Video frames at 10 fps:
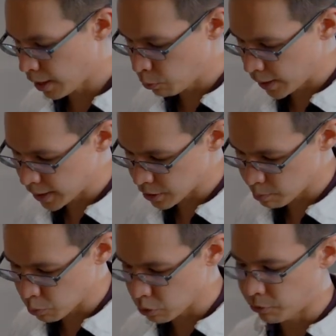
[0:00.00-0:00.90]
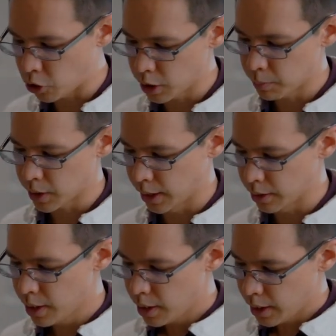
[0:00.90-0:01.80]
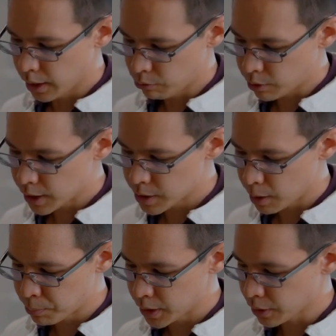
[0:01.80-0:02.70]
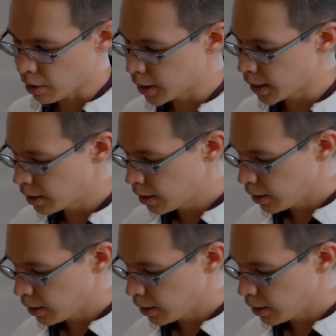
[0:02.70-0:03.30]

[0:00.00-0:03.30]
That way that small volume can rise up pretty high,